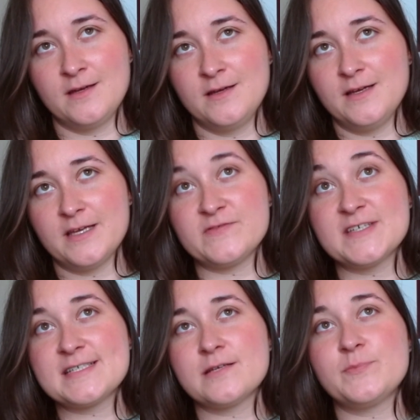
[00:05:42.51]
if
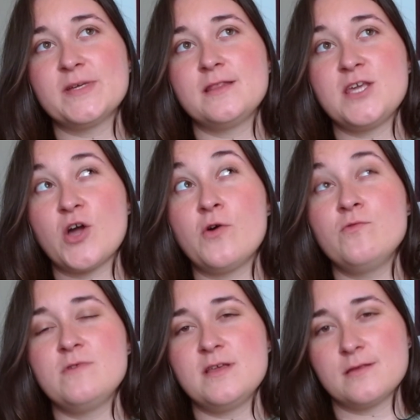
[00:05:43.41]
this had been the
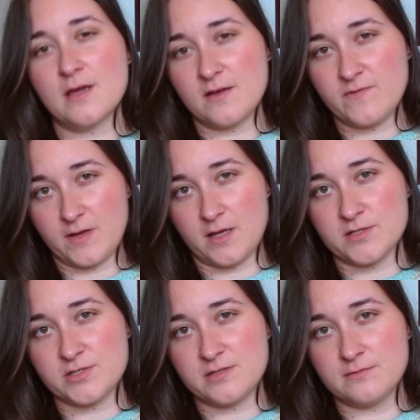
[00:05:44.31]
only thing I
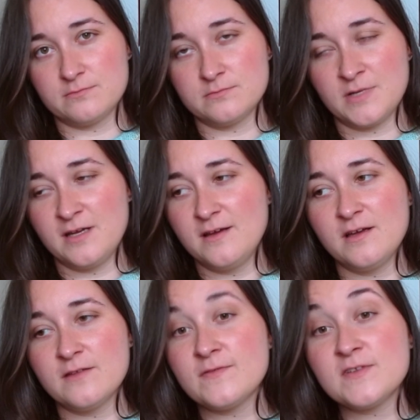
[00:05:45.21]
finished,
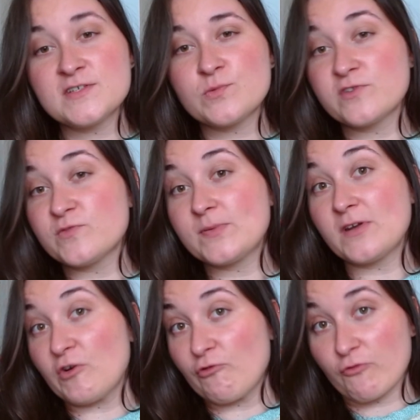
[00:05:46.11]
this would have been a
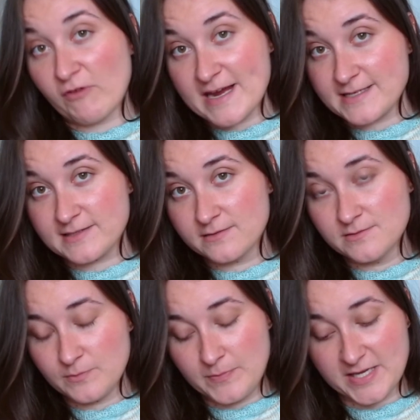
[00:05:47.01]
great
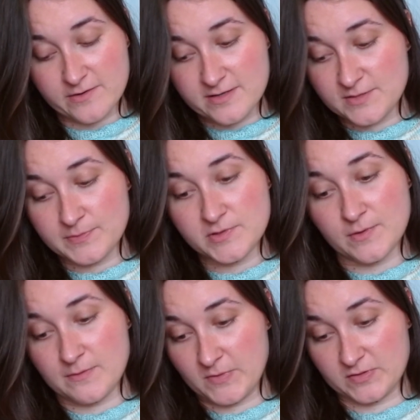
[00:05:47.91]
period
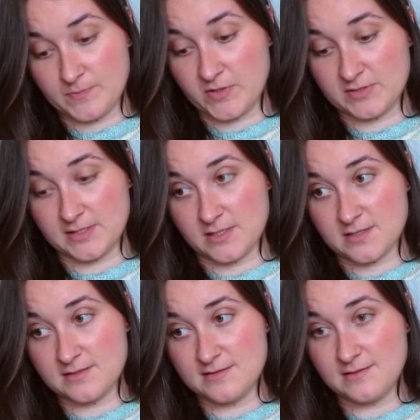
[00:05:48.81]
between
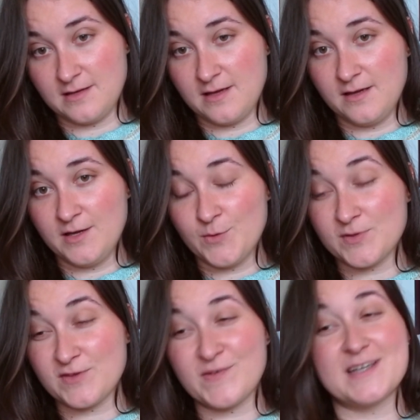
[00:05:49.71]
podcasts.
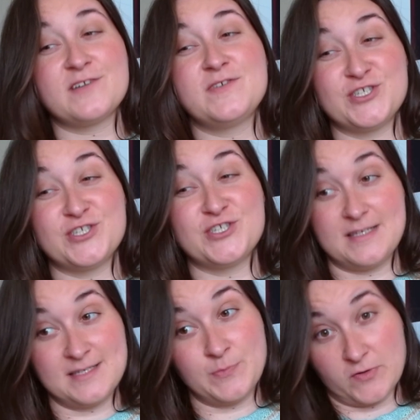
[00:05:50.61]
But the fact I finished
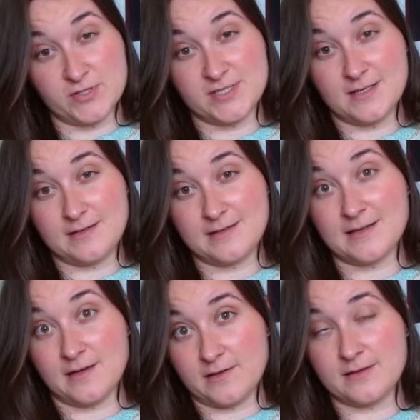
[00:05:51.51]
this project
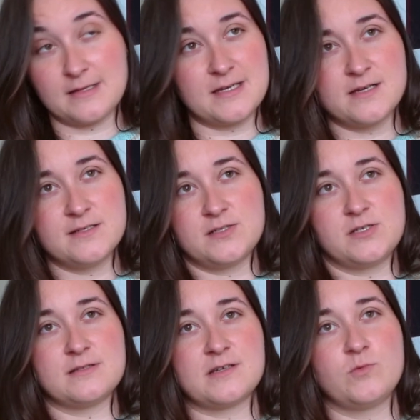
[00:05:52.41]
and other things is
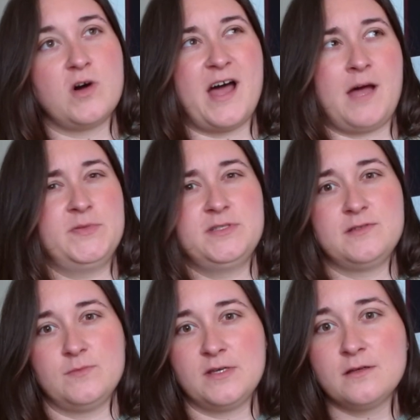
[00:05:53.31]
just like, what happened
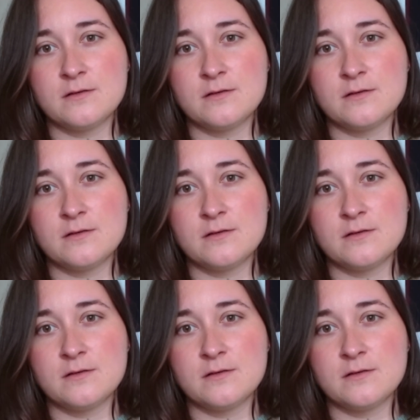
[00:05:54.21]
to me?